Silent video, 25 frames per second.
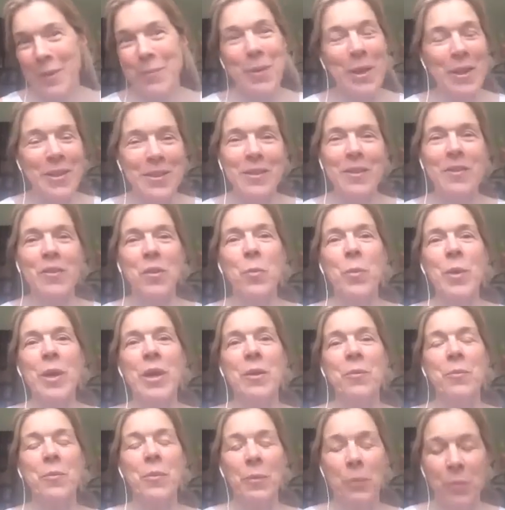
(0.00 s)
but the
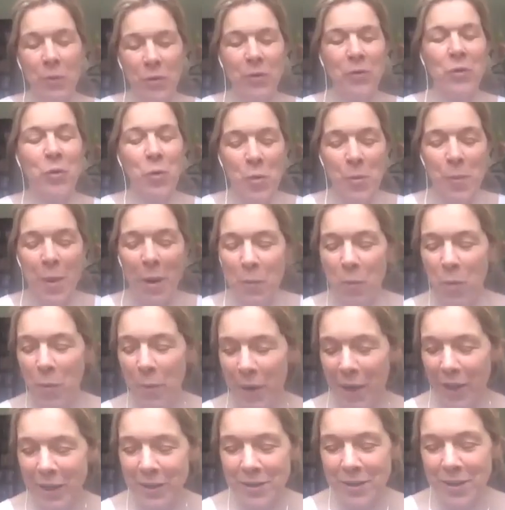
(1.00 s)
winner, we've got to talk about what
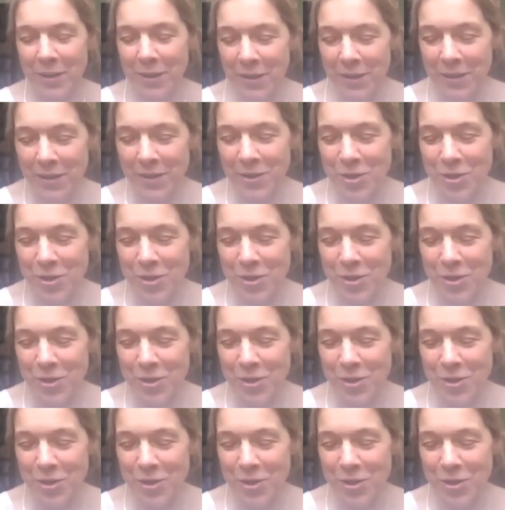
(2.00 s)
we're going to